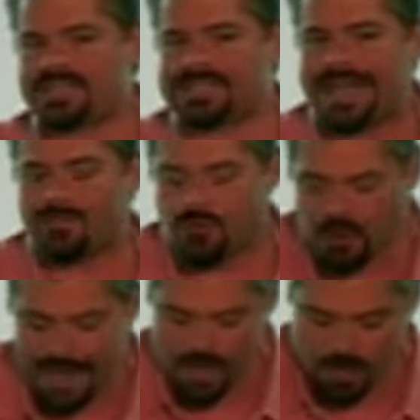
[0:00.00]
a day of
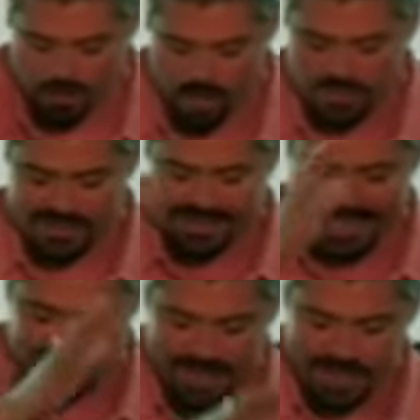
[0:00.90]
great growth. It's a
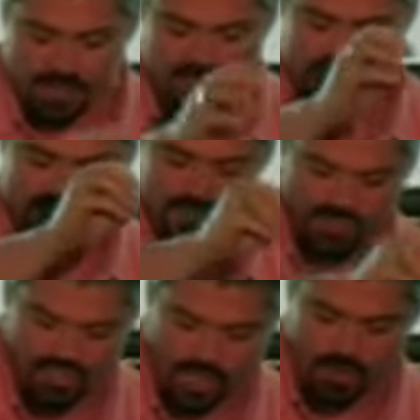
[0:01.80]
day of increase, the
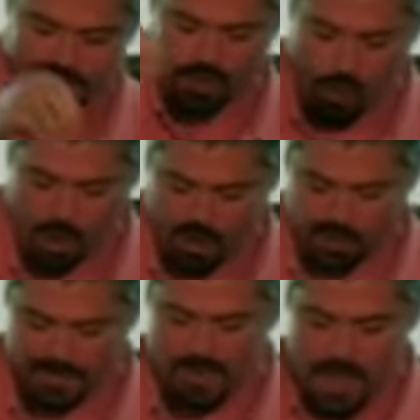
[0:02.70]
sowing, the
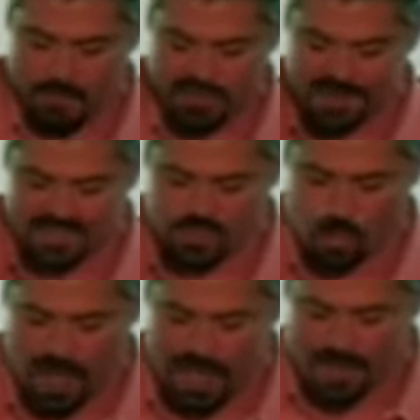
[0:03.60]
watering. But this is
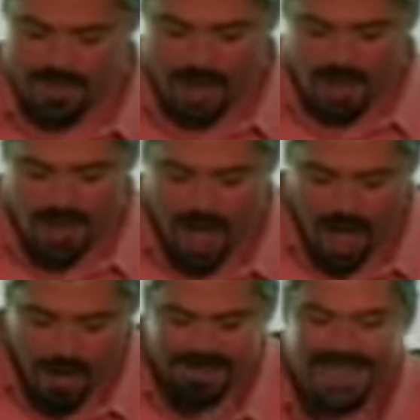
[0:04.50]
why
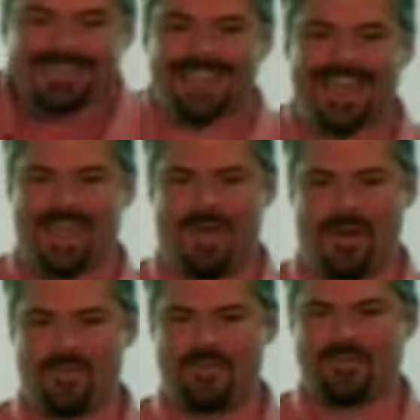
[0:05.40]
coming to
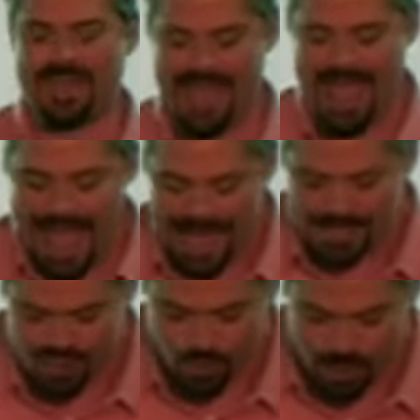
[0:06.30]
Him
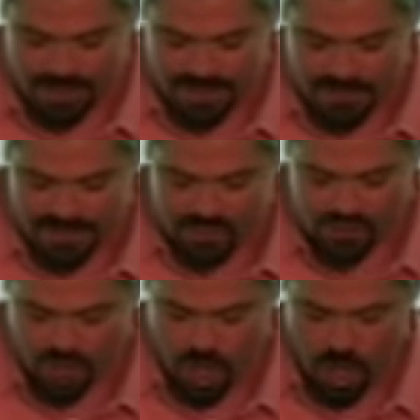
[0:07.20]
as to a living
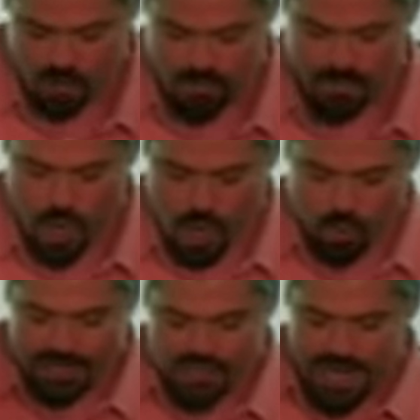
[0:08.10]
stone,
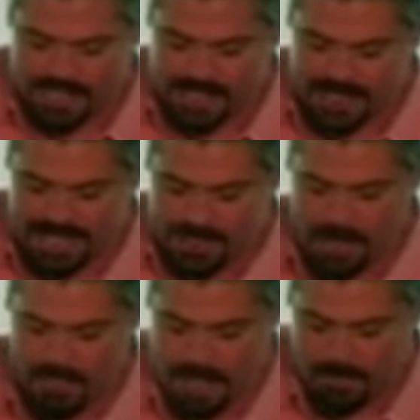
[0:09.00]
rejected indeed
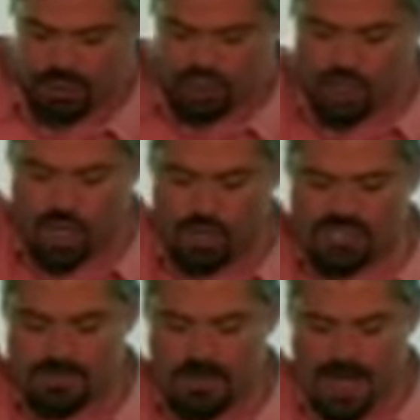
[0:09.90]
by men, but
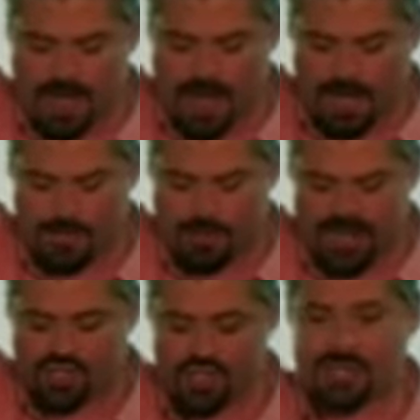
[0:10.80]
chosen by God and
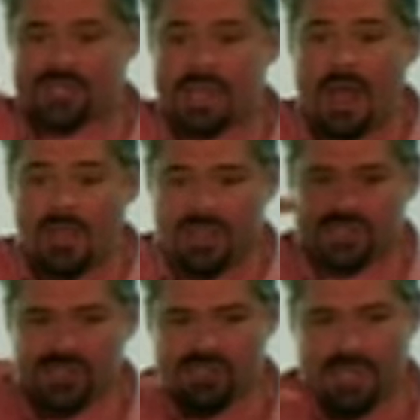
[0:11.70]
precious.
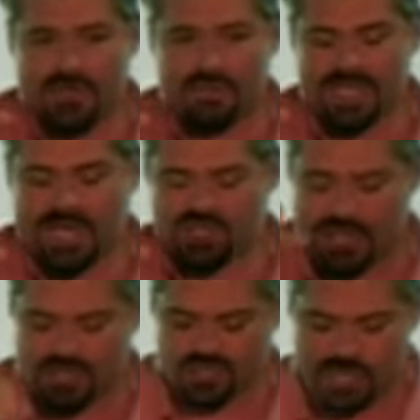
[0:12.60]
This is the invitation,
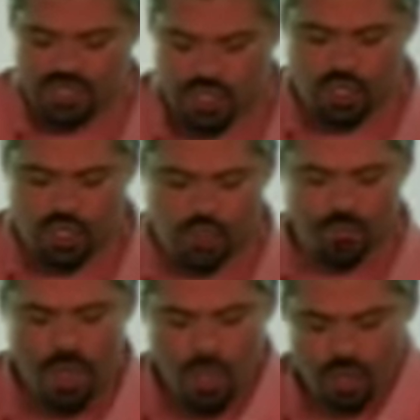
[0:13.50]
exhortation to you.
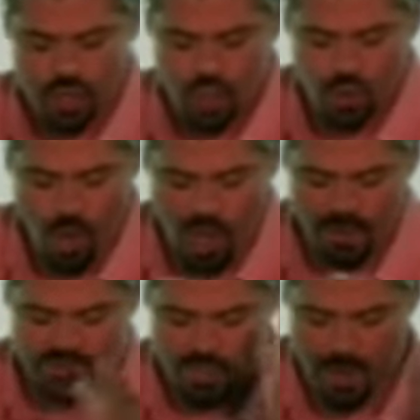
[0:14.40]
You
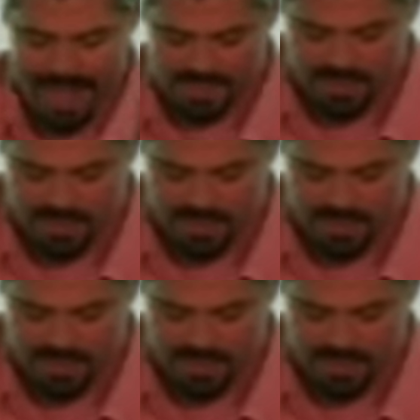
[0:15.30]
also, as